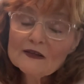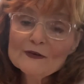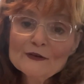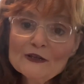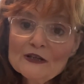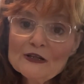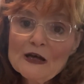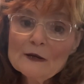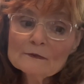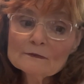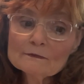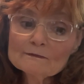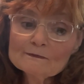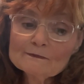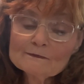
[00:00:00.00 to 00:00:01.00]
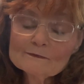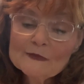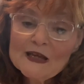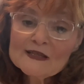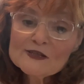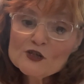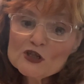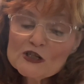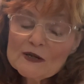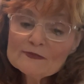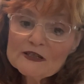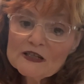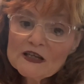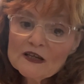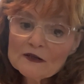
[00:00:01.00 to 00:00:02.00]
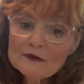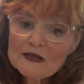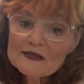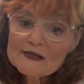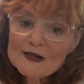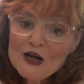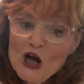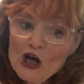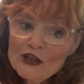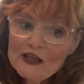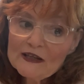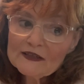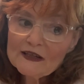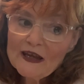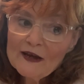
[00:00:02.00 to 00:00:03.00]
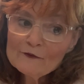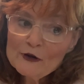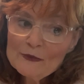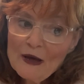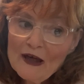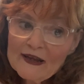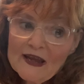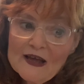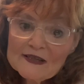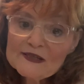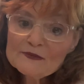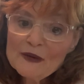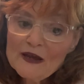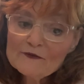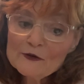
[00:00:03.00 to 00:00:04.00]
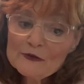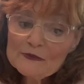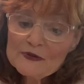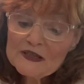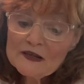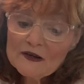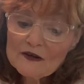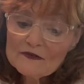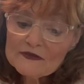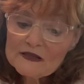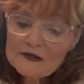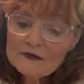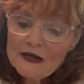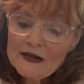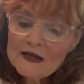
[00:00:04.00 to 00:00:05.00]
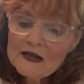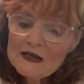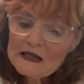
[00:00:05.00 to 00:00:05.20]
you know, it's just up to you. It's a call that everybody has to make for themselves, okay?